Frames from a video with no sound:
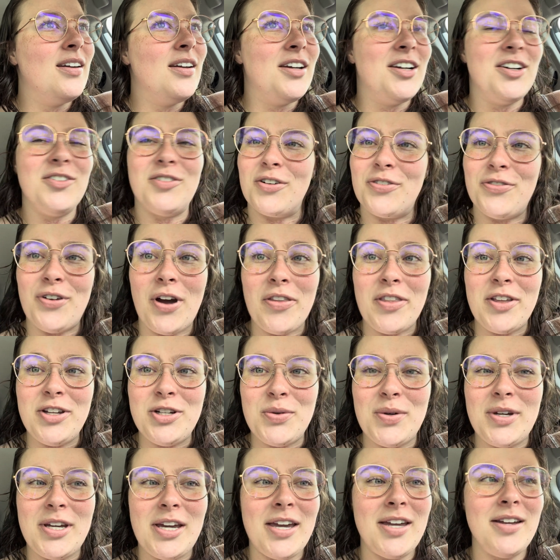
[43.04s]
We're finally
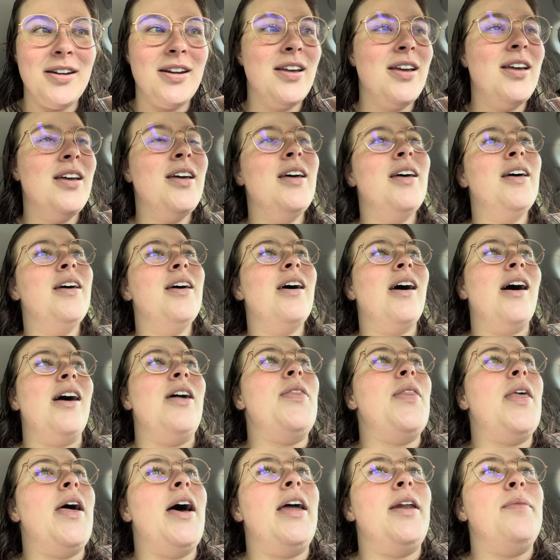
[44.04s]
doing it.
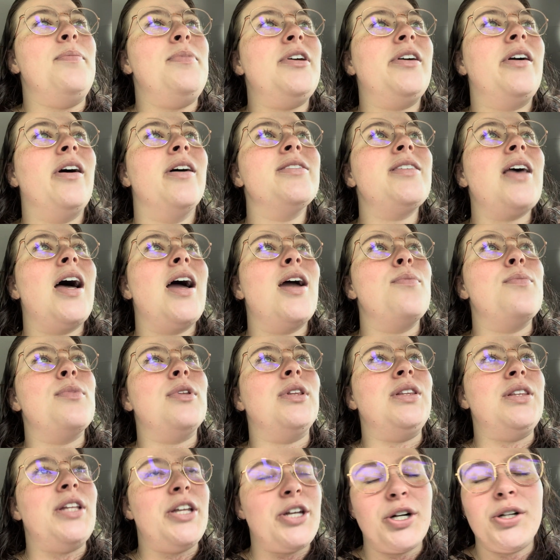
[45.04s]
And then because I'm
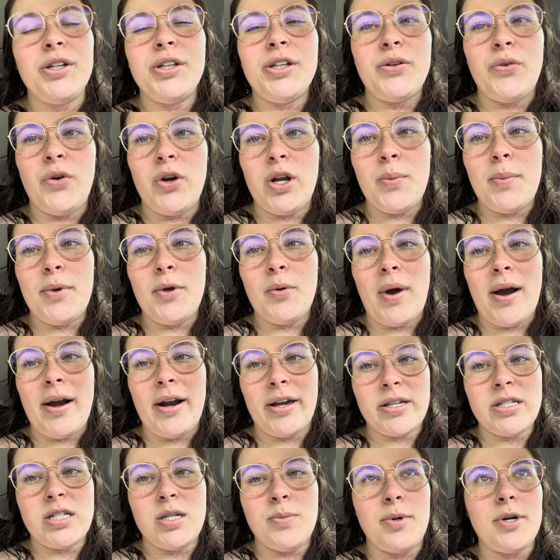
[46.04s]
literally going to be right
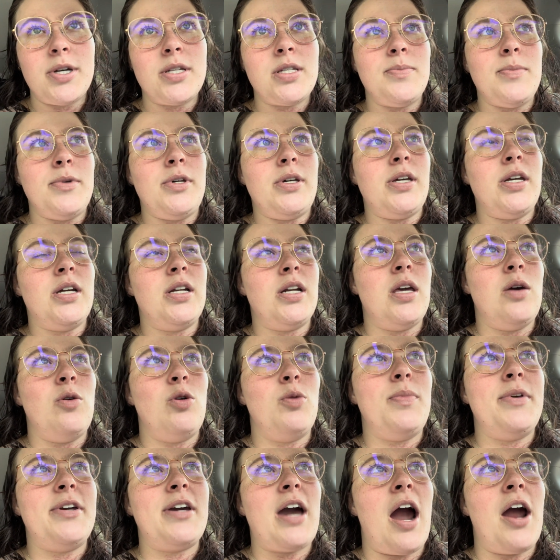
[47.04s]
next to Books A Million, it would
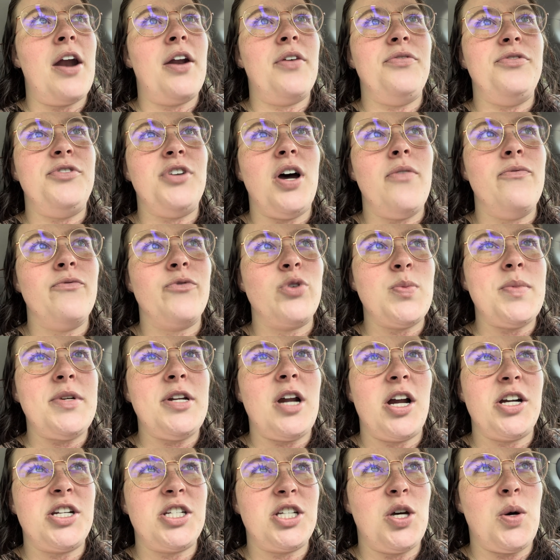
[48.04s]
be kind of dumb for me
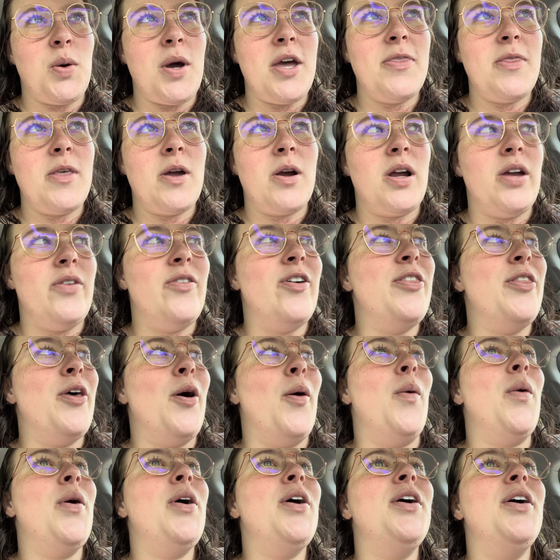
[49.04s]
not to go in there, even
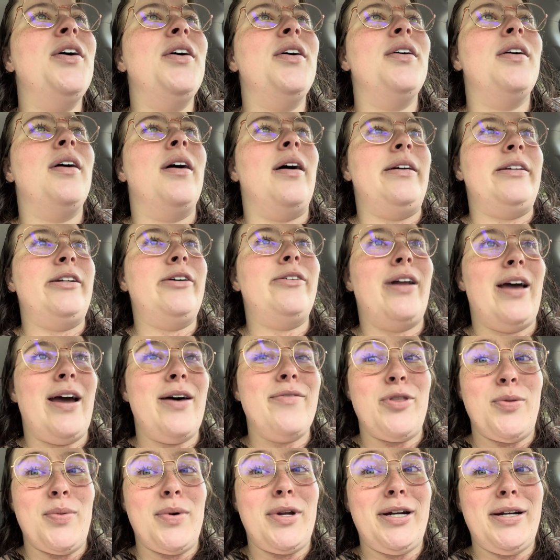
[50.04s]
though I don't
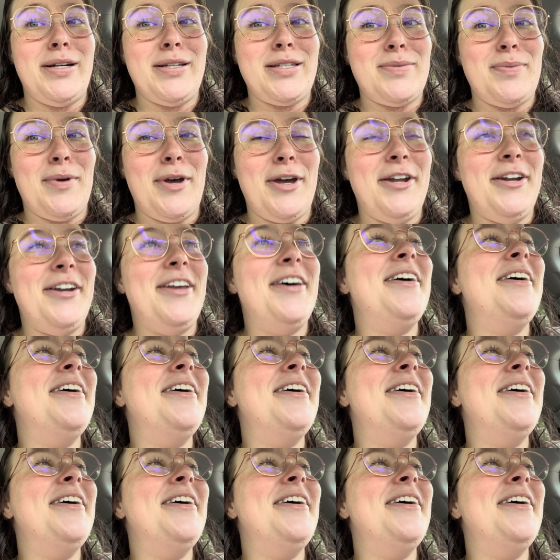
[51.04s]
have the money to spend.